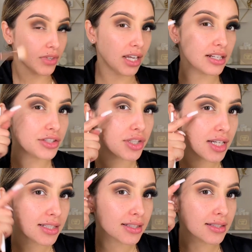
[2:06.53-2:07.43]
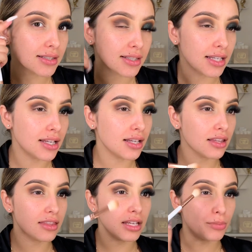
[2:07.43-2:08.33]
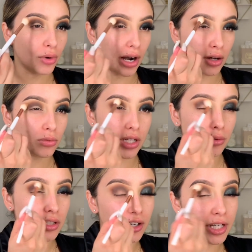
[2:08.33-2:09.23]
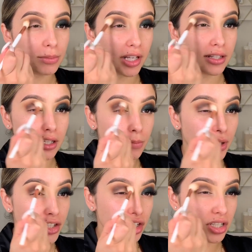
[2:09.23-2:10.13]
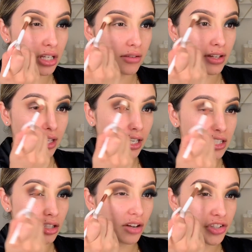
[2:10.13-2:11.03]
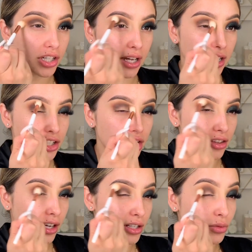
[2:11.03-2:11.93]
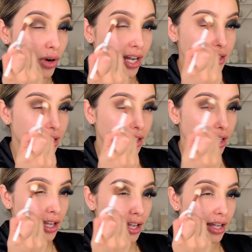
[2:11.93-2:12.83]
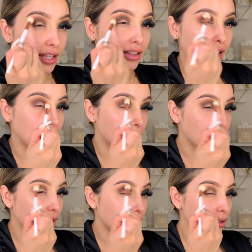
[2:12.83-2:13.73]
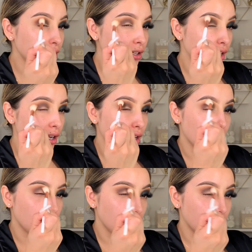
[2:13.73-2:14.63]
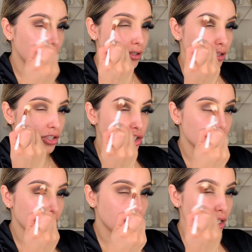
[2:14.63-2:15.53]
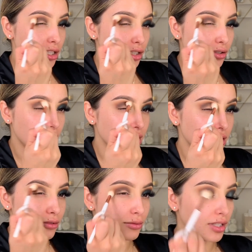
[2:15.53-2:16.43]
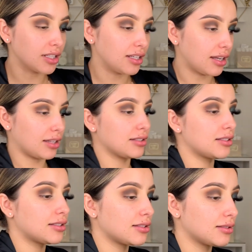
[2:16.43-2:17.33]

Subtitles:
And as you guys can see, the brown, it was already blended, but just to give it like a softer edge, that is why I took a lighter brown, and just so that it's really nice.